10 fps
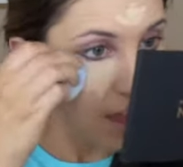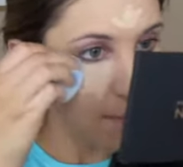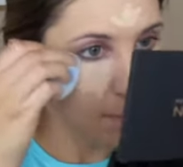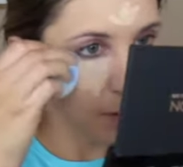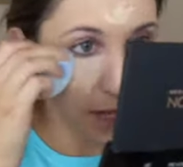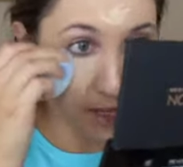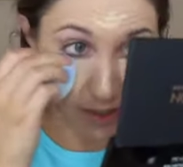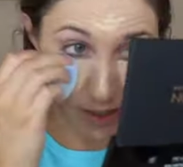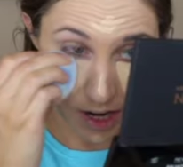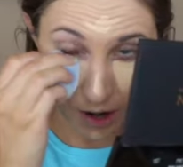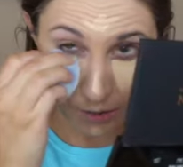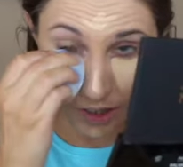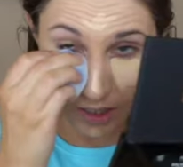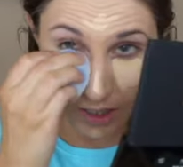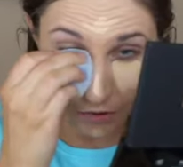it blends out
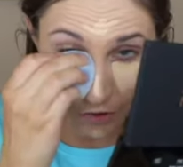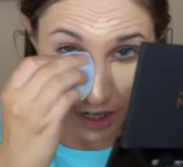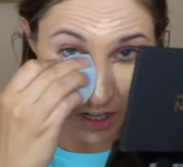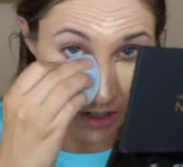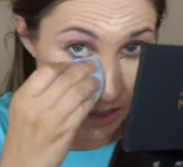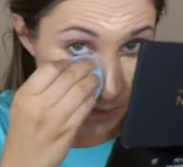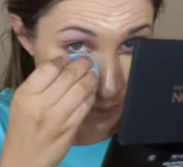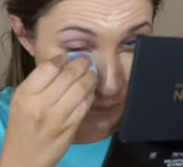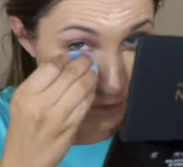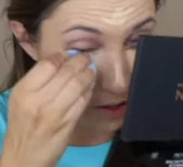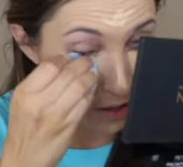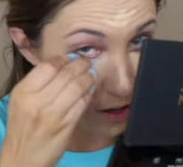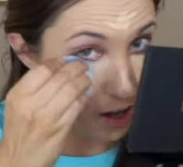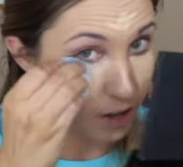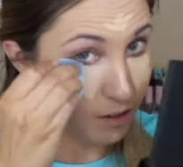the different
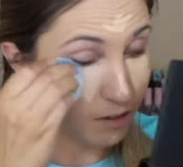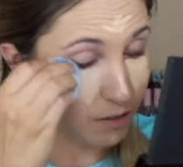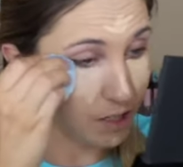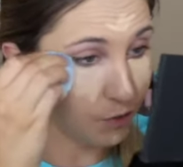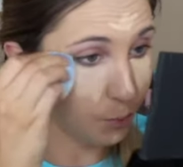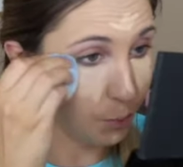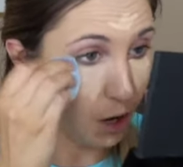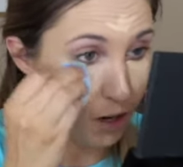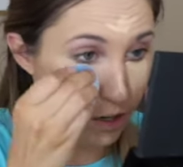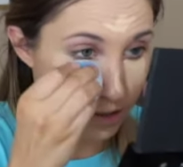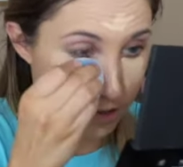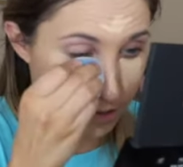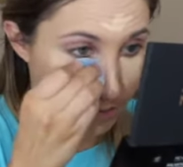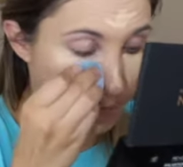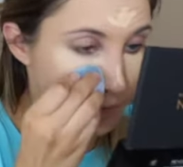
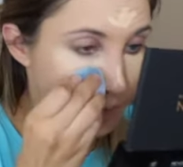products.